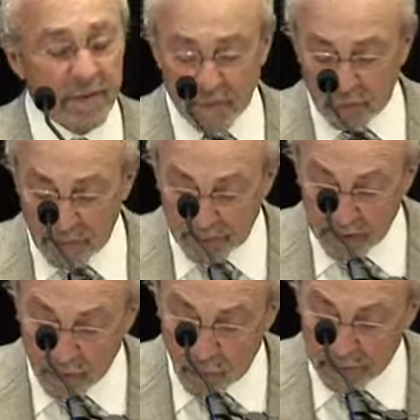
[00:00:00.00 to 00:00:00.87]
of
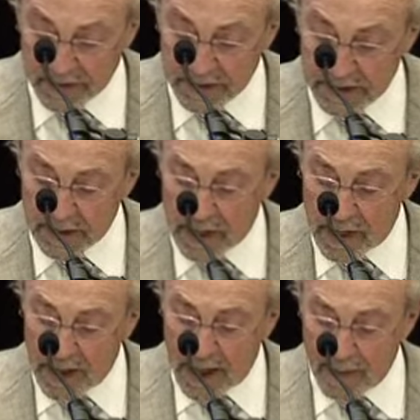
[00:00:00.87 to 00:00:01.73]
crippled corpses,
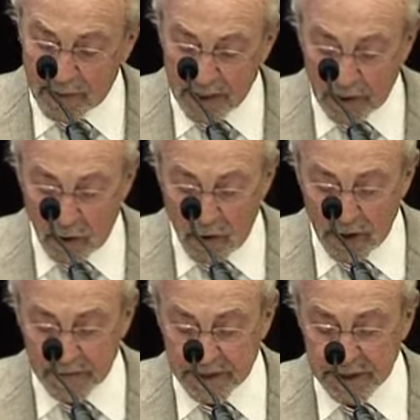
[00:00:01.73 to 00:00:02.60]
hopping
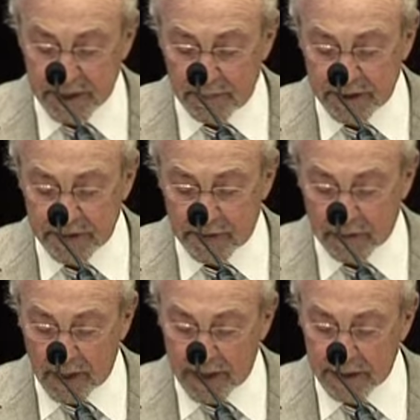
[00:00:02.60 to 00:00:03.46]
along on the stumps of their
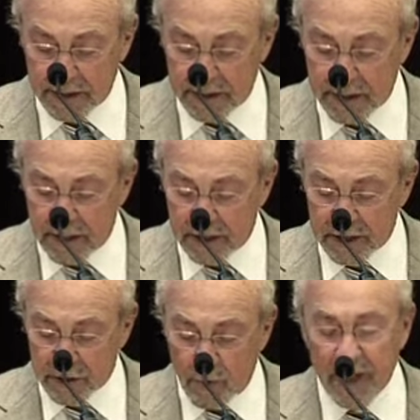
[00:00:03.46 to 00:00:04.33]
legs,
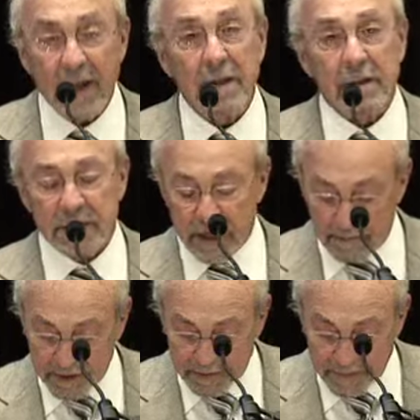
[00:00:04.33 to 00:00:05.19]
swinging the
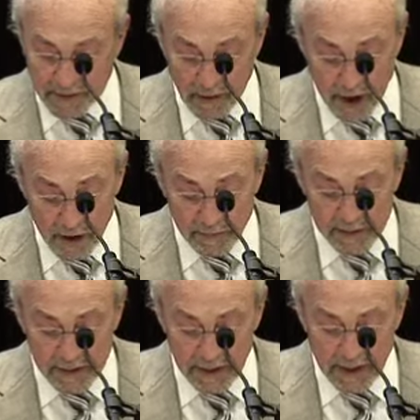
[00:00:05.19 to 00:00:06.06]
stumps of their
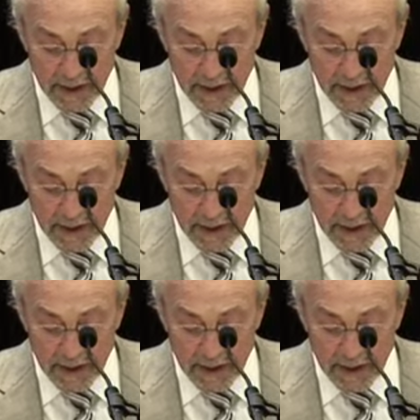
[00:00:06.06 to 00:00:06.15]
arms,